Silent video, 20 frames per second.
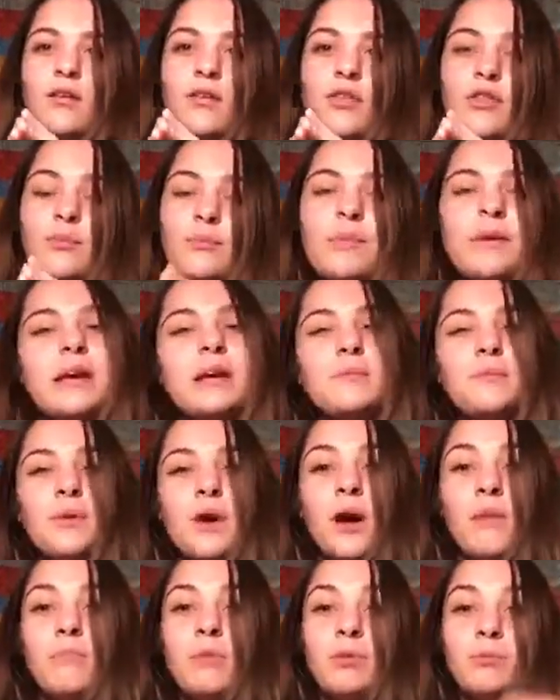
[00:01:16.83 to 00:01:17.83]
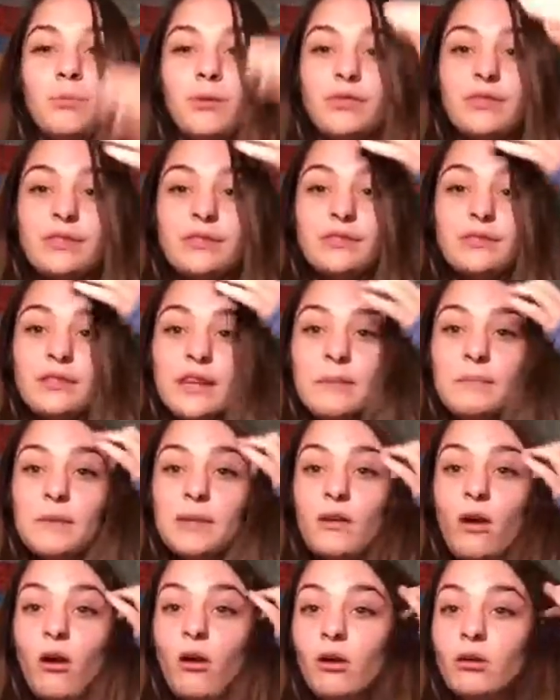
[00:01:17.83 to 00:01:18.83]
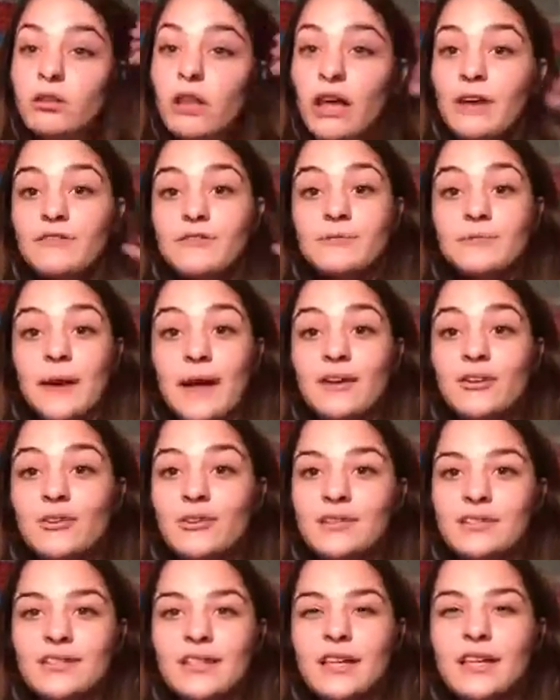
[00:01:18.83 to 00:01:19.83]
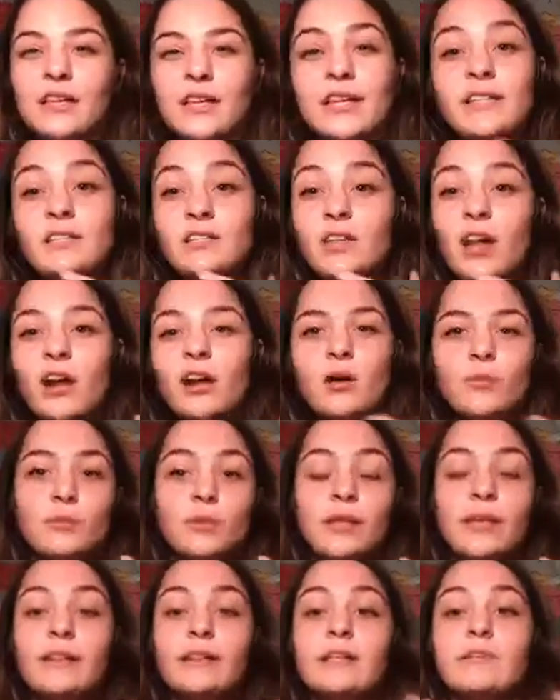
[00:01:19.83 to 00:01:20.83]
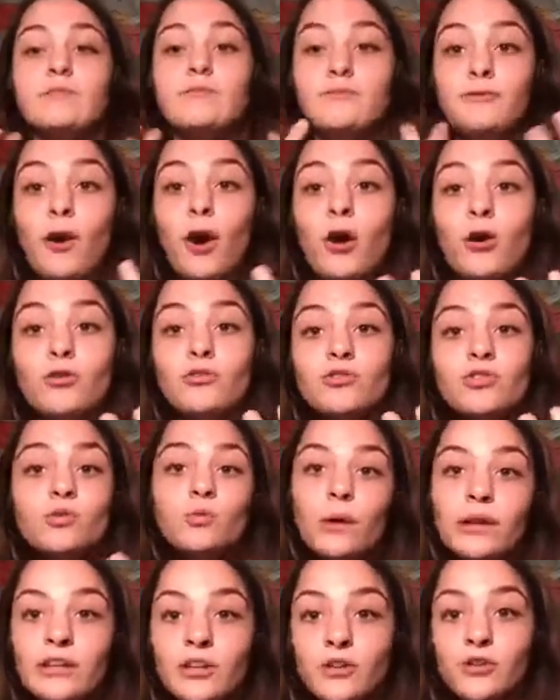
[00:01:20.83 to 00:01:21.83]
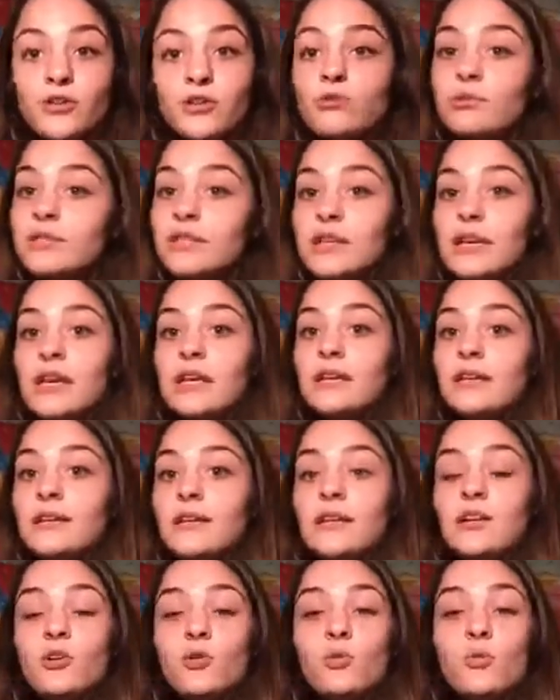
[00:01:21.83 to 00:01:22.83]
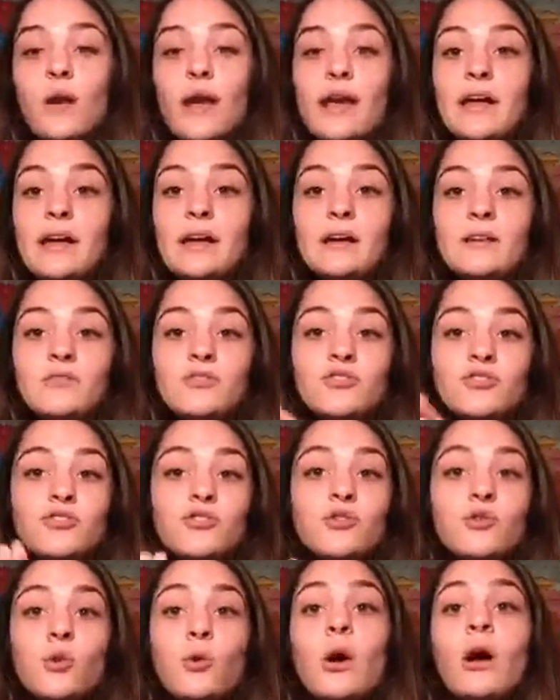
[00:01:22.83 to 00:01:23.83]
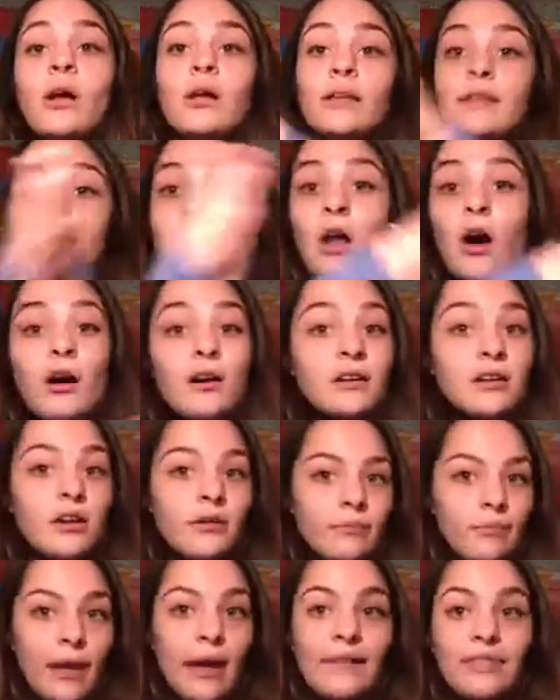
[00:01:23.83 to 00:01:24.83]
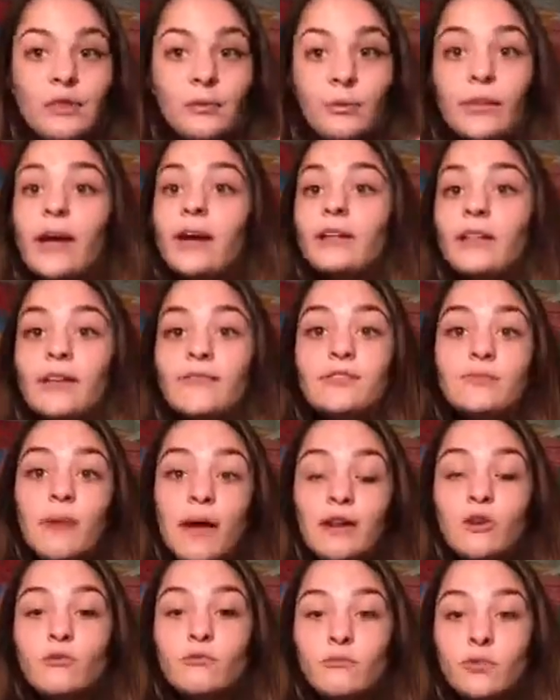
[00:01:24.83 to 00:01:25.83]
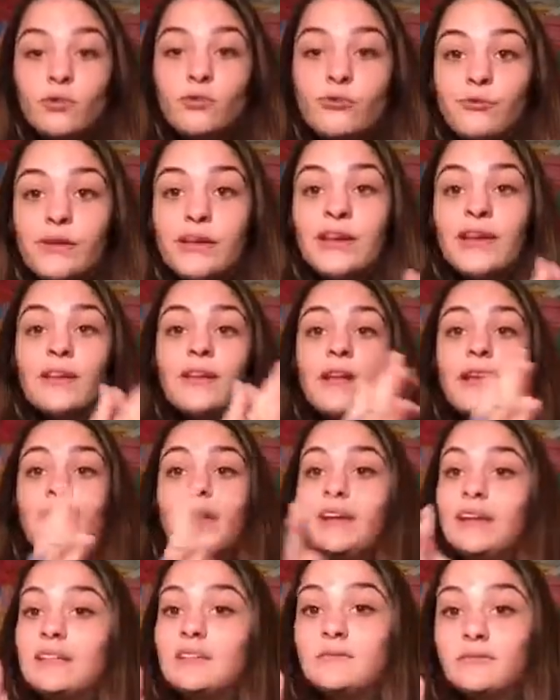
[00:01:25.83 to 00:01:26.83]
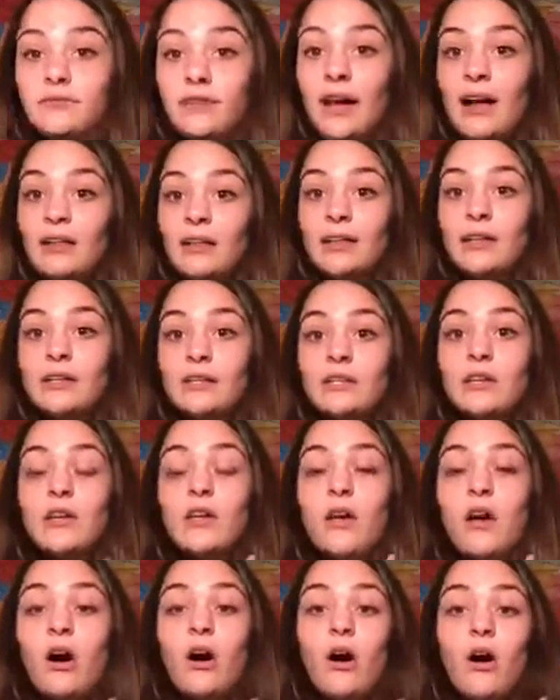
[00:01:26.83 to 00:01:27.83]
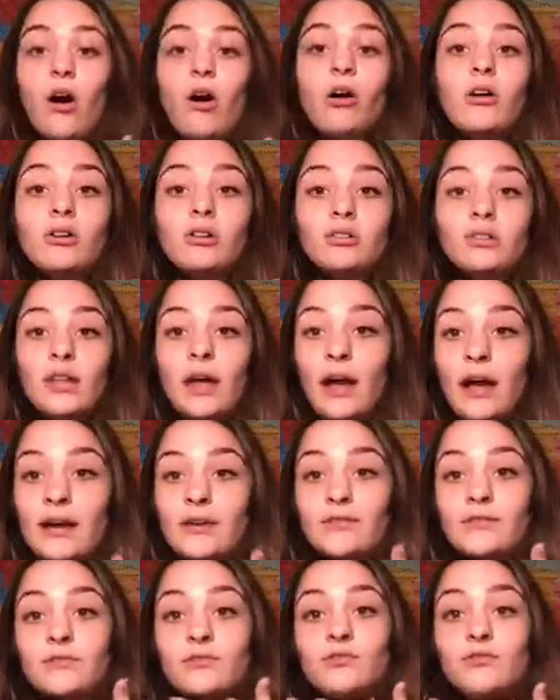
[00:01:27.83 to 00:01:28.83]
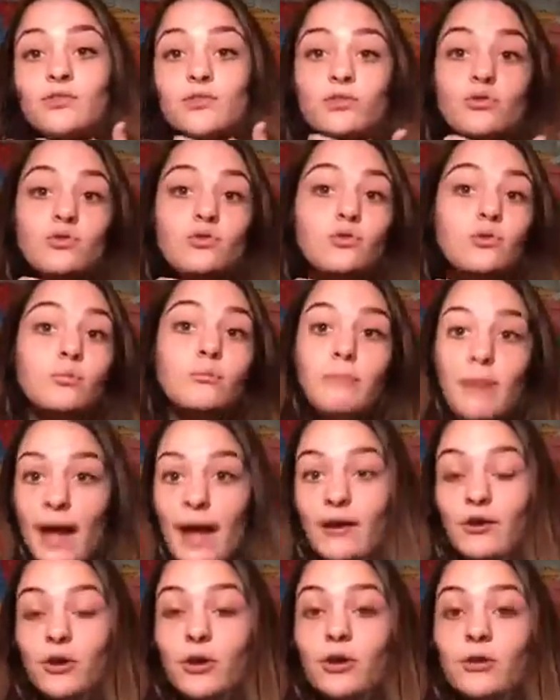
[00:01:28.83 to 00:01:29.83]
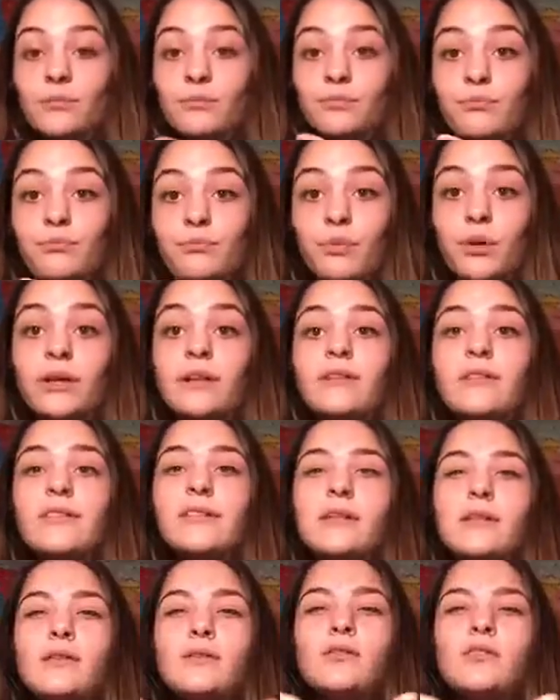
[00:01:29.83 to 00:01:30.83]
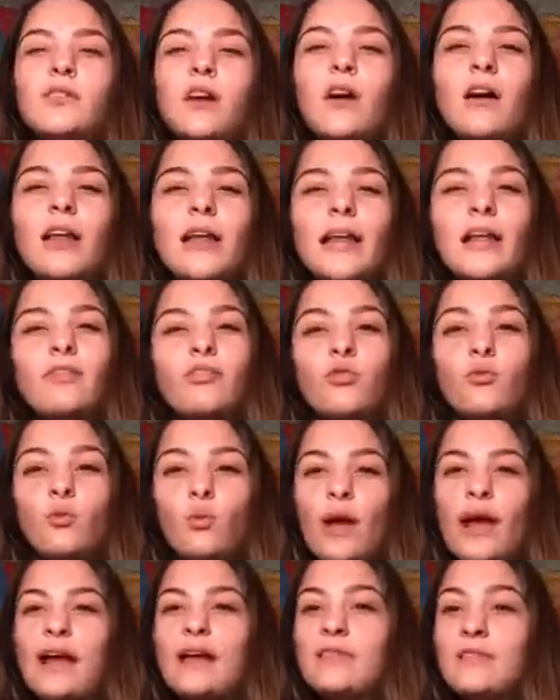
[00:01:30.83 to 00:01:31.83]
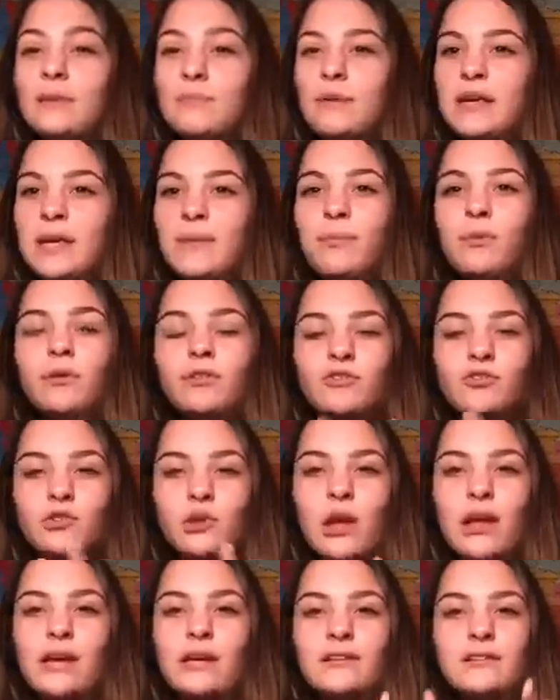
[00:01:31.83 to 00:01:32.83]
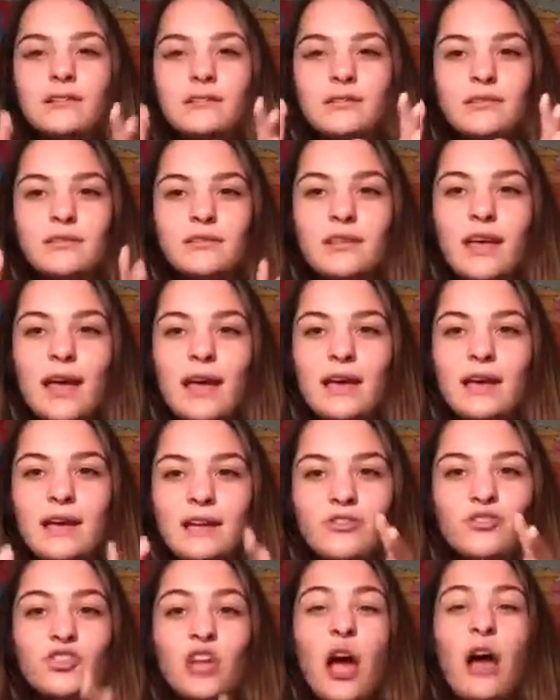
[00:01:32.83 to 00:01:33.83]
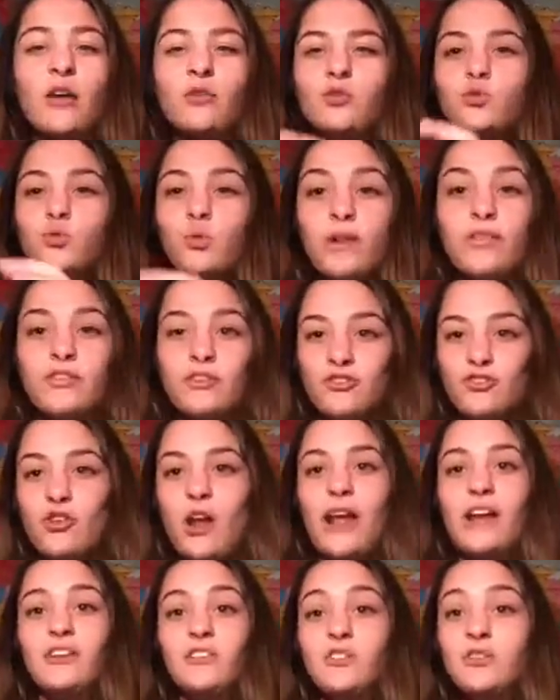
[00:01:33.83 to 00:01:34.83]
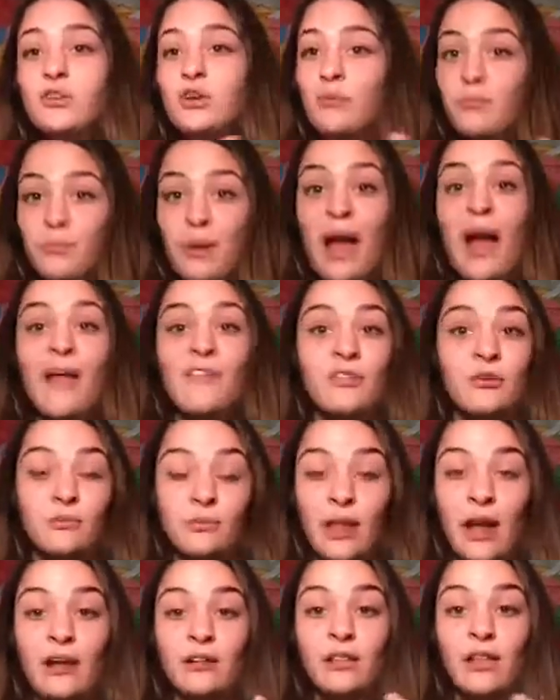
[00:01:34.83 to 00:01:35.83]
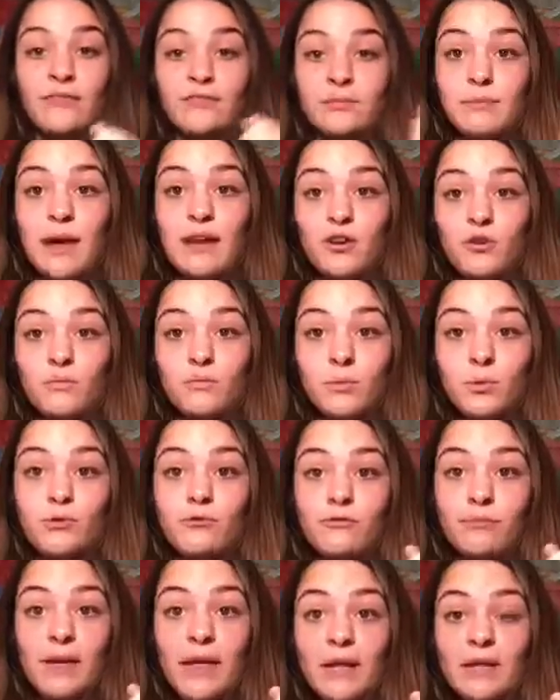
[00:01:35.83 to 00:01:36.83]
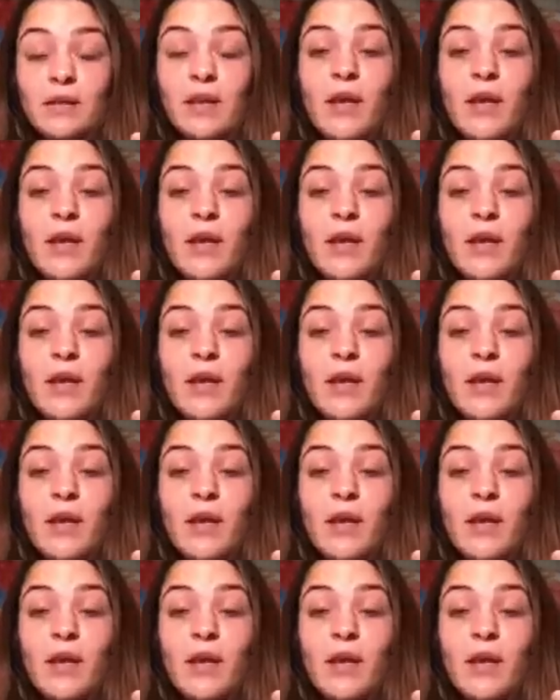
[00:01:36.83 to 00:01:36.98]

The big problem with the statement all lives matter is that it's not completely false. When you're using it in a way to not combat the Black Lives Matter movement, it's valid. All lives do matter, but not in the way that people are trying to say it does when they're trying to combat the Black Lives Matter movement.